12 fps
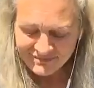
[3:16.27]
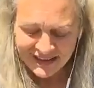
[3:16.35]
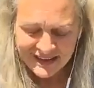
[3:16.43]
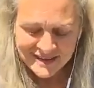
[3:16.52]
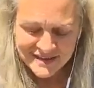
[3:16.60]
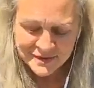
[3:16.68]

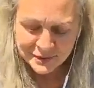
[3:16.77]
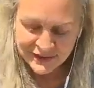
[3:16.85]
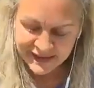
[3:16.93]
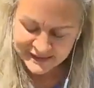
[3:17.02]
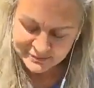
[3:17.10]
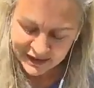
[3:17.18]
and I saw
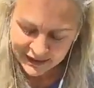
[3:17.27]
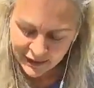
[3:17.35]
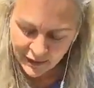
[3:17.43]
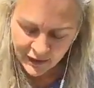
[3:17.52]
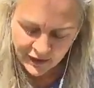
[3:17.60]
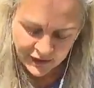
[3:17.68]
that
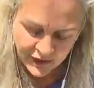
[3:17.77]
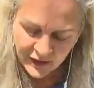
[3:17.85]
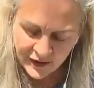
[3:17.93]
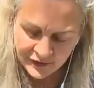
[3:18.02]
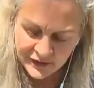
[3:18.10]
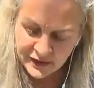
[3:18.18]
the
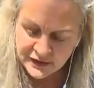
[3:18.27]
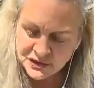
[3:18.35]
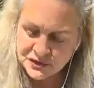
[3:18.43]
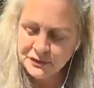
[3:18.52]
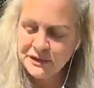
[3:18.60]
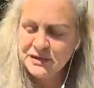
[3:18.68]
card that I
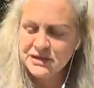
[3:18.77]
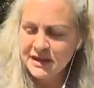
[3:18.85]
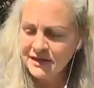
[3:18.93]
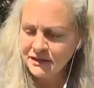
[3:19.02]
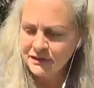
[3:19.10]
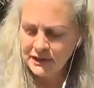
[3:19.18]
drew in
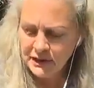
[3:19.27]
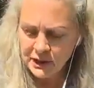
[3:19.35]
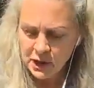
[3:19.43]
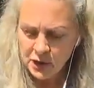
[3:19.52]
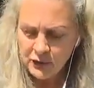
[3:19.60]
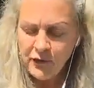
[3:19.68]
January
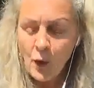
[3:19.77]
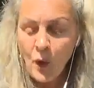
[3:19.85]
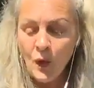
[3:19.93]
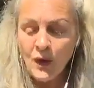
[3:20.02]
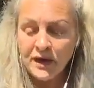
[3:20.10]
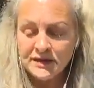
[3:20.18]
for
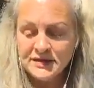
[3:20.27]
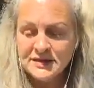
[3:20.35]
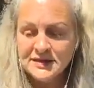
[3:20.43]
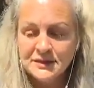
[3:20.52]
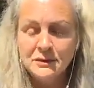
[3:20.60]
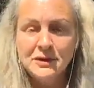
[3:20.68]

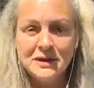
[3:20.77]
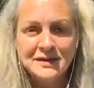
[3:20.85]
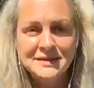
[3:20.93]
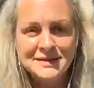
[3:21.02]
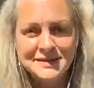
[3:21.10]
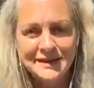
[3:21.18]
August
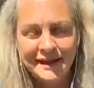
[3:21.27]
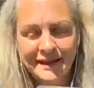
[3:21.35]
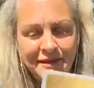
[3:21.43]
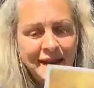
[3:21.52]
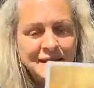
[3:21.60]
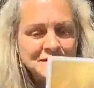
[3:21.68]
was, I
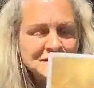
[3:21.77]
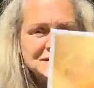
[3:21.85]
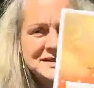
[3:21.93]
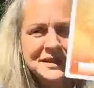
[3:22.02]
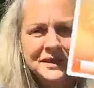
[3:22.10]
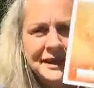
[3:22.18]
was
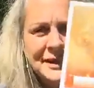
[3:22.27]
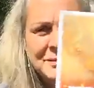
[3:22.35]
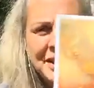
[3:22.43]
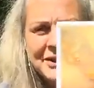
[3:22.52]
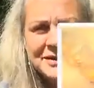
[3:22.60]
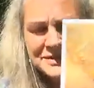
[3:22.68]
using Colette
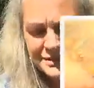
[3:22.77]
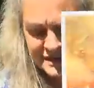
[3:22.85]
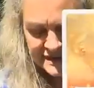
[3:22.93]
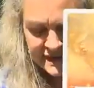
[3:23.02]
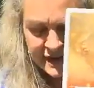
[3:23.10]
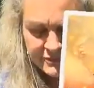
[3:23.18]
Barron's, was
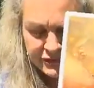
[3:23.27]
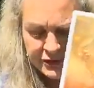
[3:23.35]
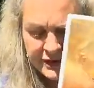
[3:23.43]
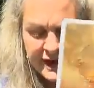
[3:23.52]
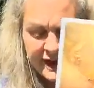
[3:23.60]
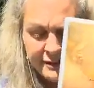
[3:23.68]
time for a
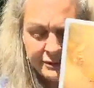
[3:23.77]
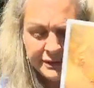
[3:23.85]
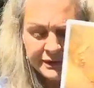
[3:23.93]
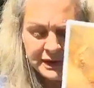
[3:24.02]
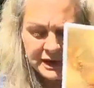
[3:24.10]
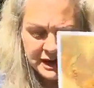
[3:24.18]
nap.
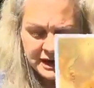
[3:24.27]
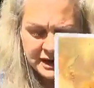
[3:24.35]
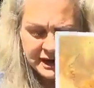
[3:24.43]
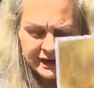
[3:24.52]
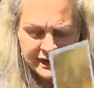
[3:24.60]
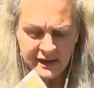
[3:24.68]

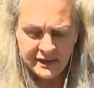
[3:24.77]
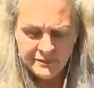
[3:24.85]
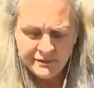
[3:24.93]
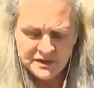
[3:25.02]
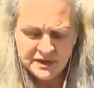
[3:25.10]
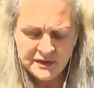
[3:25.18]

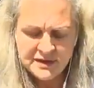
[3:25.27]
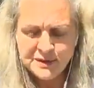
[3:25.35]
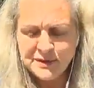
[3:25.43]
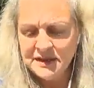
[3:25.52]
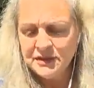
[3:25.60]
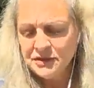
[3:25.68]
So this
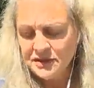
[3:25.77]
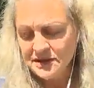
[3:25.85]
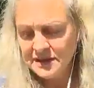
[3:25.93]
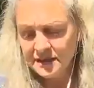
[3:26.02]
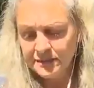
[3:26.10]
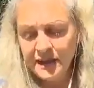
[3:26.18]
was
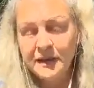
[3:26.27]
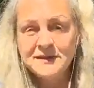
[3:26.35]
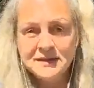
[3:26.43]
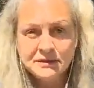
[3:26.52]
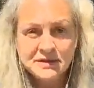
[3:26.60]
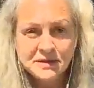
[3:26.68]
interesting because I